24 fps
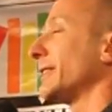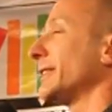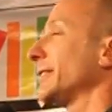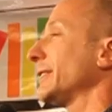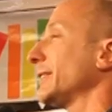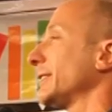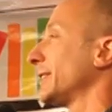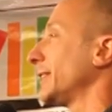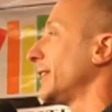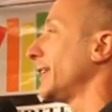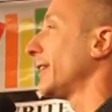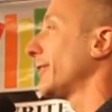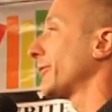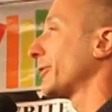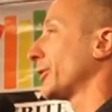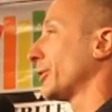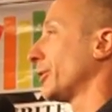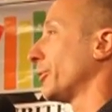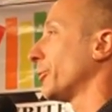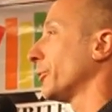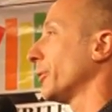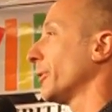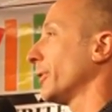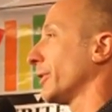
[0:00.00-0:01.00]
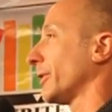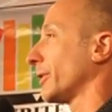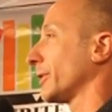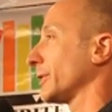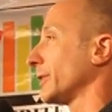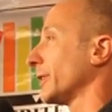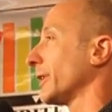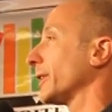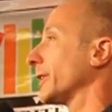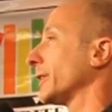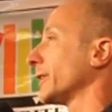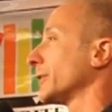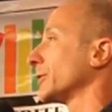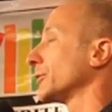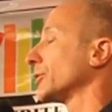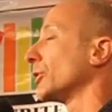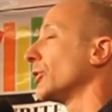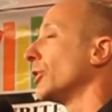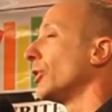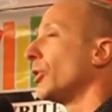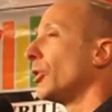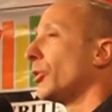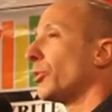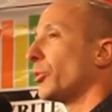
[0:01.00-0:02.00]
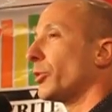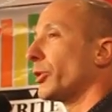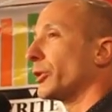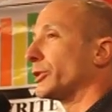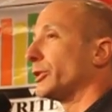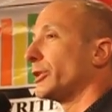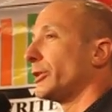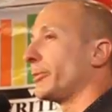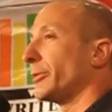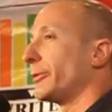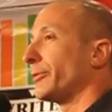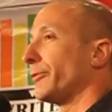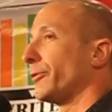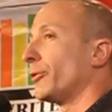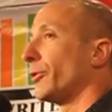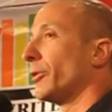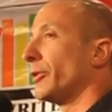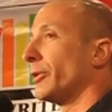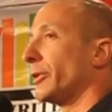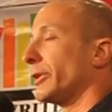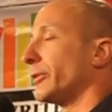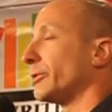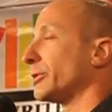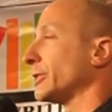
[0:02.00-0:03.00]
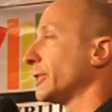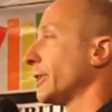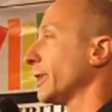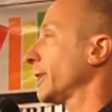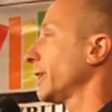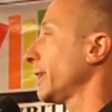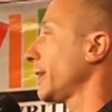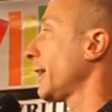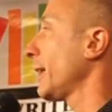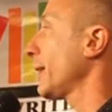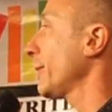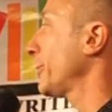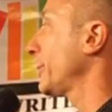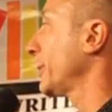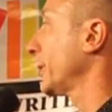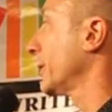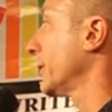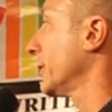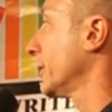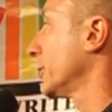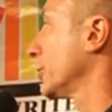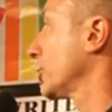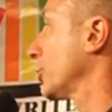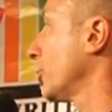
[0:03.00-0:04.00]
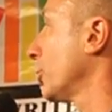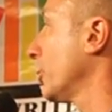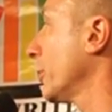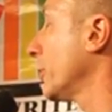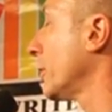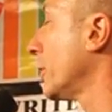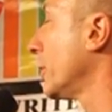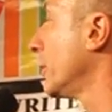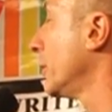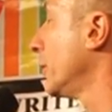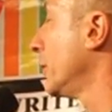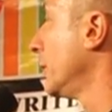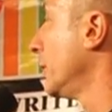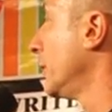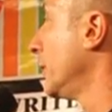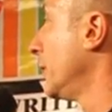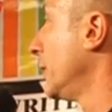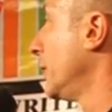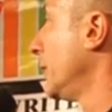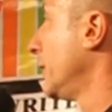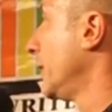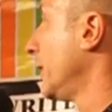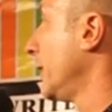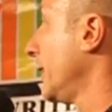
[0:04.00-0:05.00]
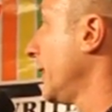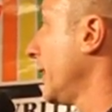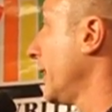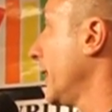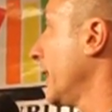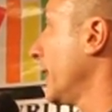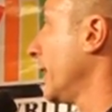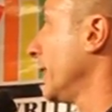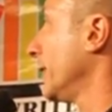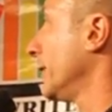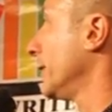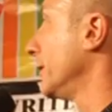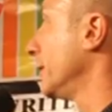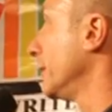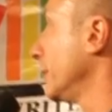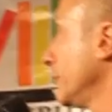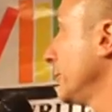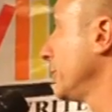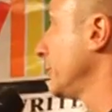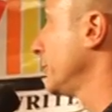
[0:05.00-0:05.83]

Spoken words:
this is never going to work. Nothing's worked here before. There's nothing happening on this corner. And